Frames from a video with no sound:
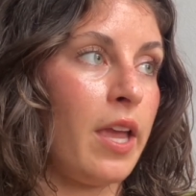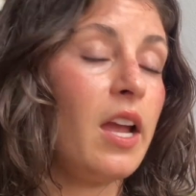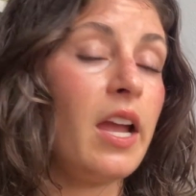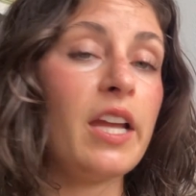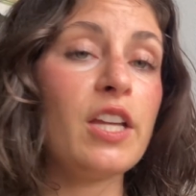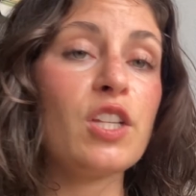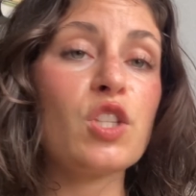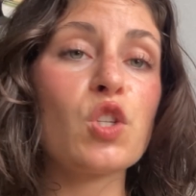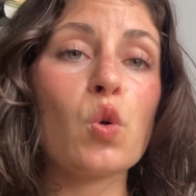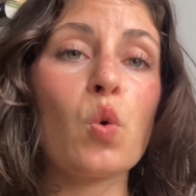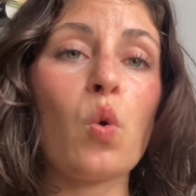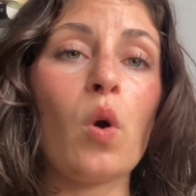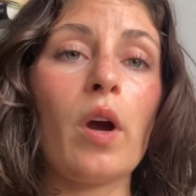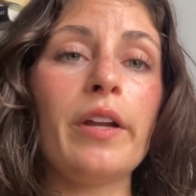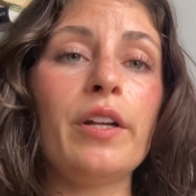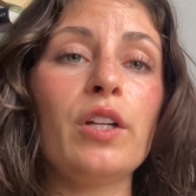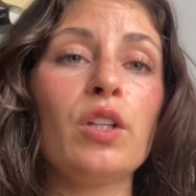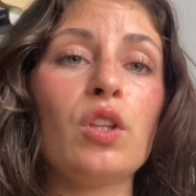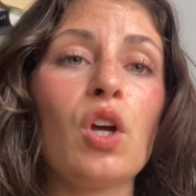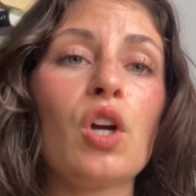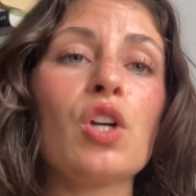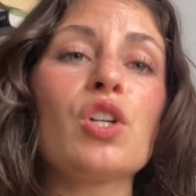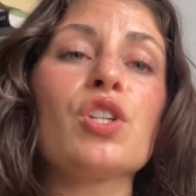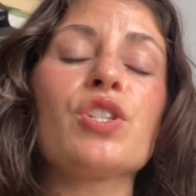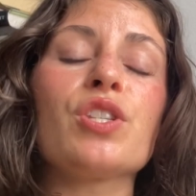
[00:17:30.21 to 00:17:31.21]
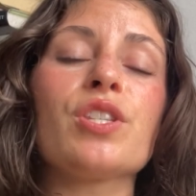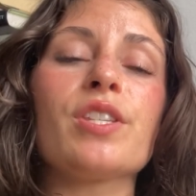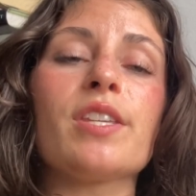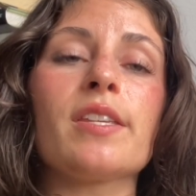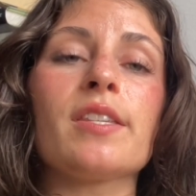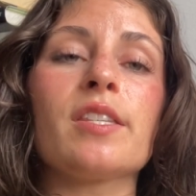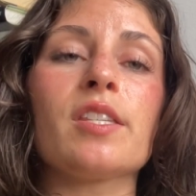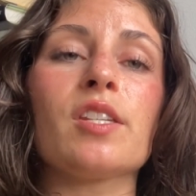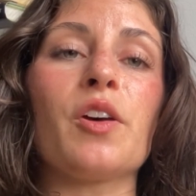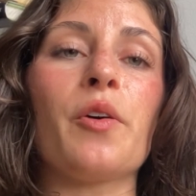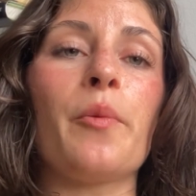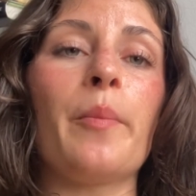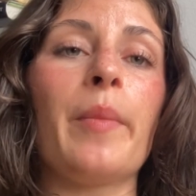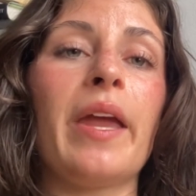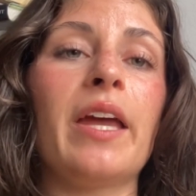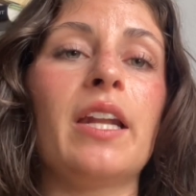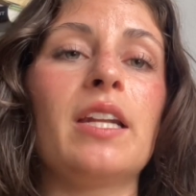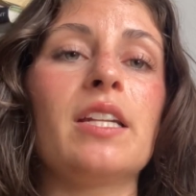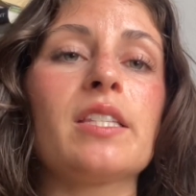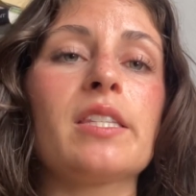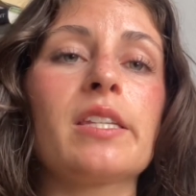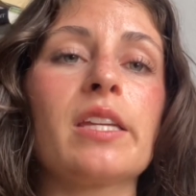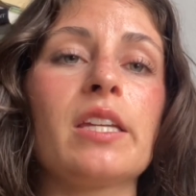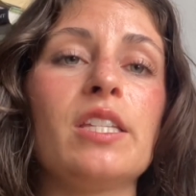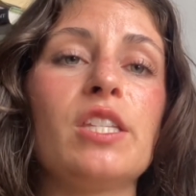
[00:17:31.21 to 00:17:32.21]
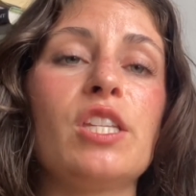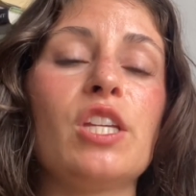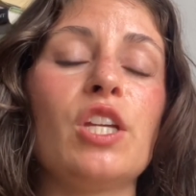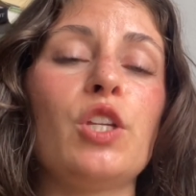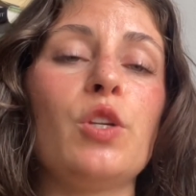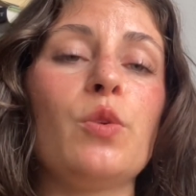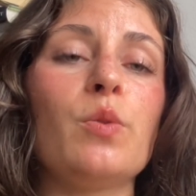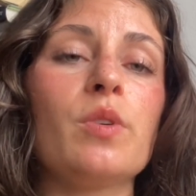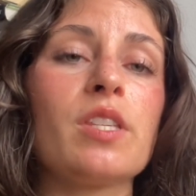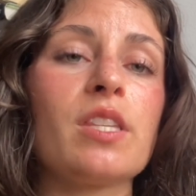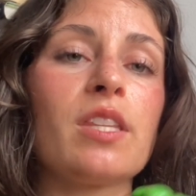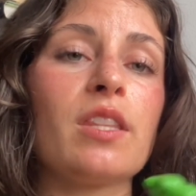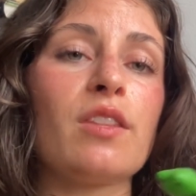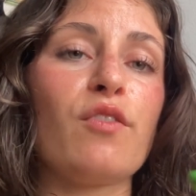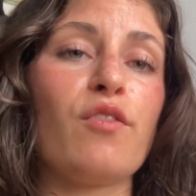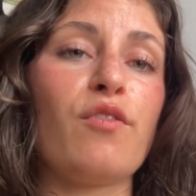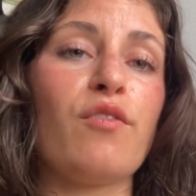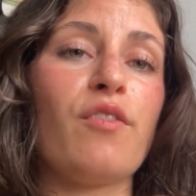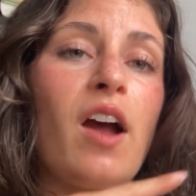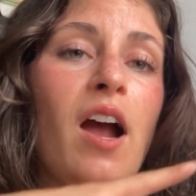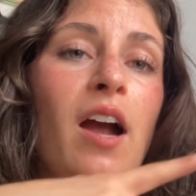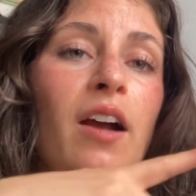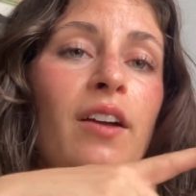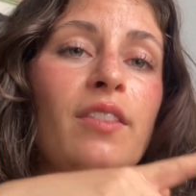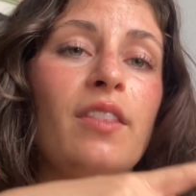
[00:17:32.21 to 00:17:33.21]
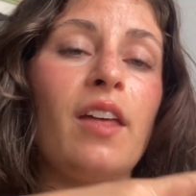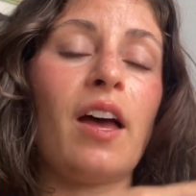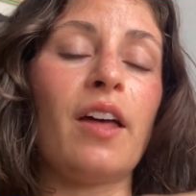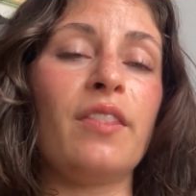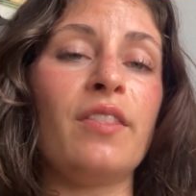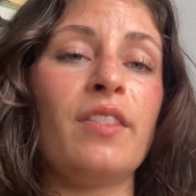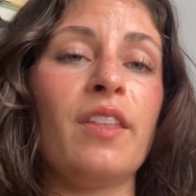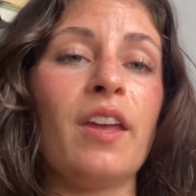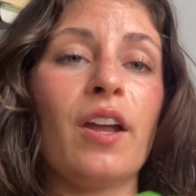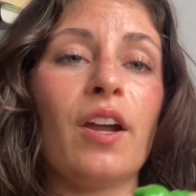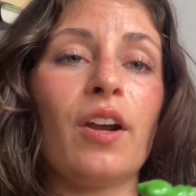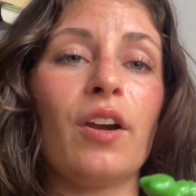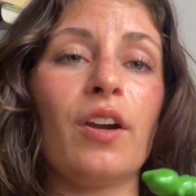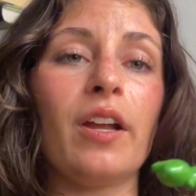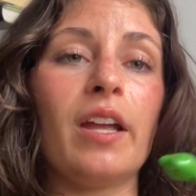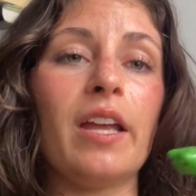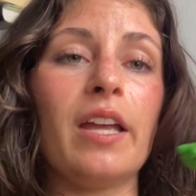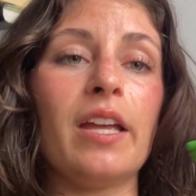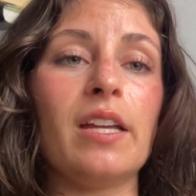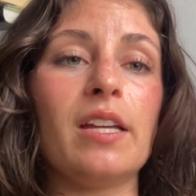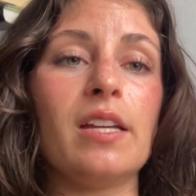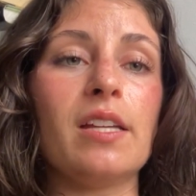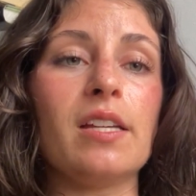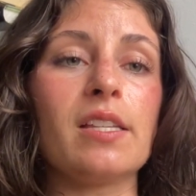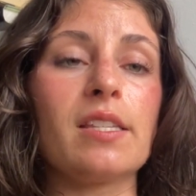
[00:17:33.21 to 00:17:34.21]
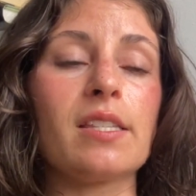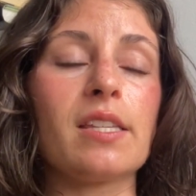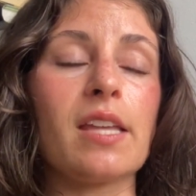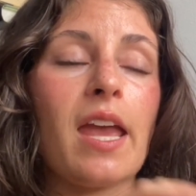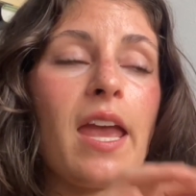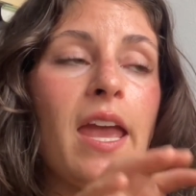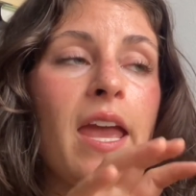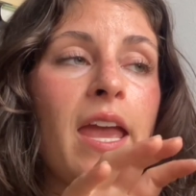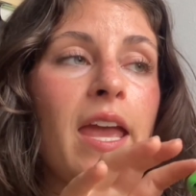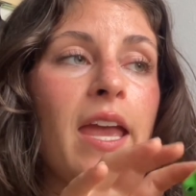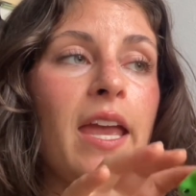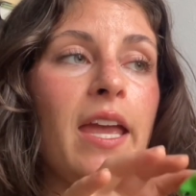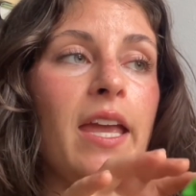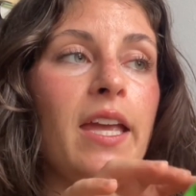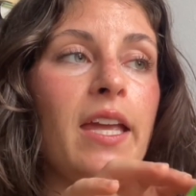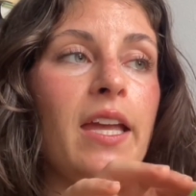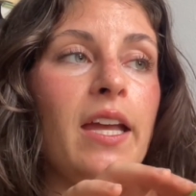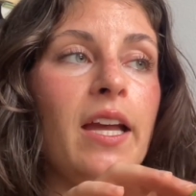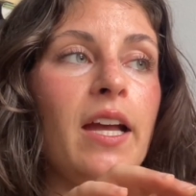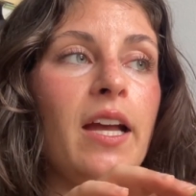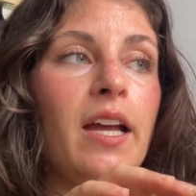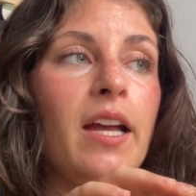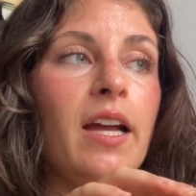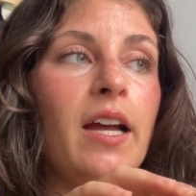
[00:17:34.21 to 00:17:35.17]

It's quite a large system, and it's continuous in the fact that there is a